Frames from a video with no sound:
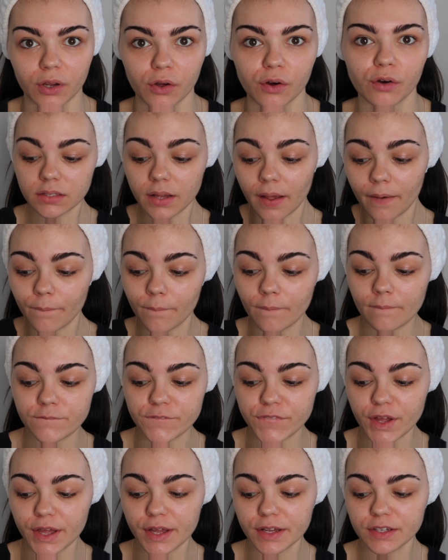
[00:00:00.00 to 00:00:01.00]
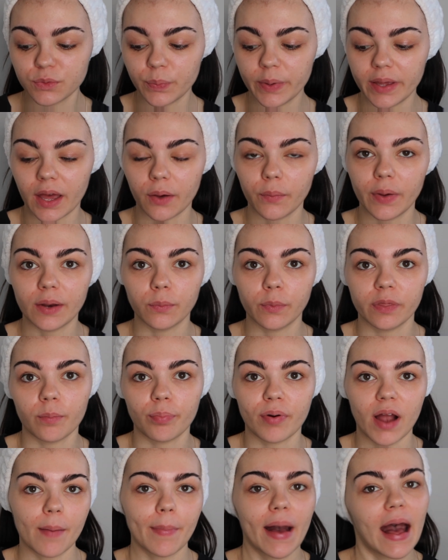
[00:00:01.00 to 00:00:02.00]
look. So first we go in with the
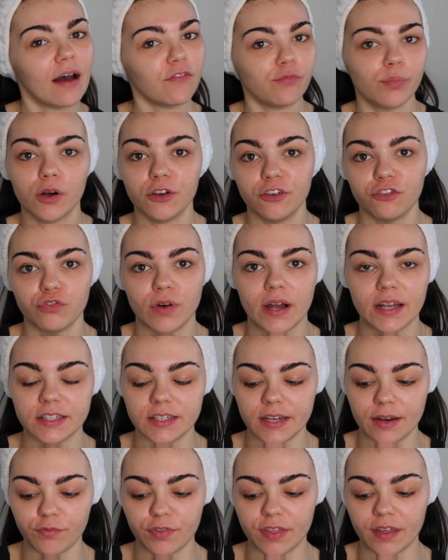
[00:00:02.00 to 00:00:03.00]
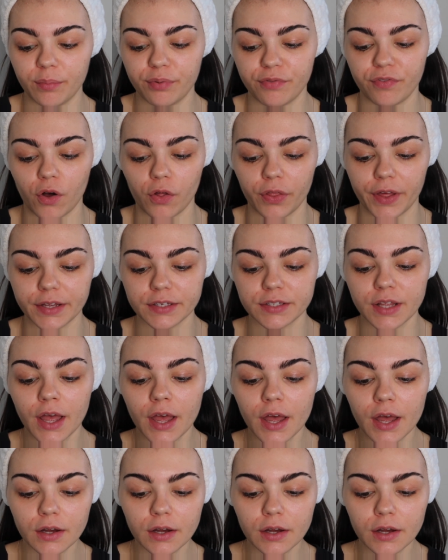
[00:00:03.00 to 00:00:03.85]
primer. I have moisturized and everything before this.